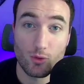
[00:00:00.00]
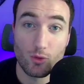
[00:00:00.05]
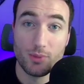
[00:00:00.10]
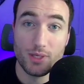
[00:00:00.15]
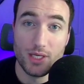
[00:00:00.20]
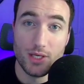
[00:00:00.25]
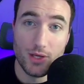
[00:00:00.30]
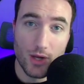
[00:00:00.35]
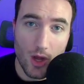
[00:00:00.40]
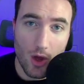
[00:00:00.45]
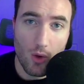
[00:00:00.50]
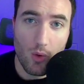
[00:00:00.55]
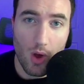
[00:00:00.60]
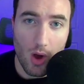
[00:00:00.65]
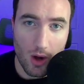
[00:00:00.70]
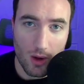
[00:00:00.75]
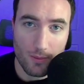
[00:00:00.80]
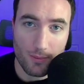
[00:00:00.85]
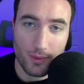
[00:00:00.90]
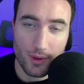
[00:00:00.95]
will be no
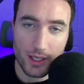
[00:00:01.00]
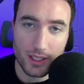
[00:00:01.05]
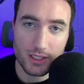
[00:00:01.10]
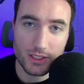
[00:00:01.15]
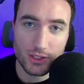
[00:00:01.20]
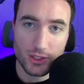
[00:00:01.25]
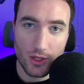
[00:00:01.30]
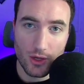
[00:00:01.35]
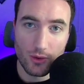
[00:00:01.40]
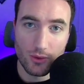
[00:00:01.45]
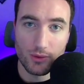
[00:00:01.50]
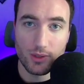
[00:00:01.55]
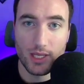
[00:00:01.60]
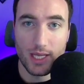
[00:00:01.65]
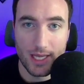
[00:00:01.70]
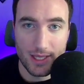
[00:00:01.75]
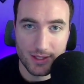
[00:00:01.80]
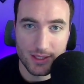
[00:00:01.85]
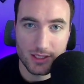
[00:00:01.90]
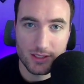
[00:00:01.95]
arm breaks shown
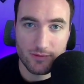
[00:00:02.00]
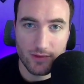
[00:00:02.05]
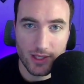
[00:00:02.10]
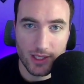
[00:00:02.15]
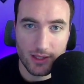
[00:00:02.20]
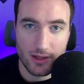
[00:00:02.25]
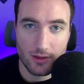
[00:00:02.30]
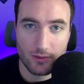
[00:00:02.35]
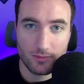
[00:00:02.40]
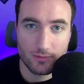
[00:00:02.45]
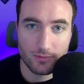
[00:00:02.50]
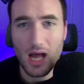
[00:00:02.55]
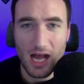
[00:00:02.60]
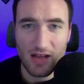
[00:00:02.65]
in this video.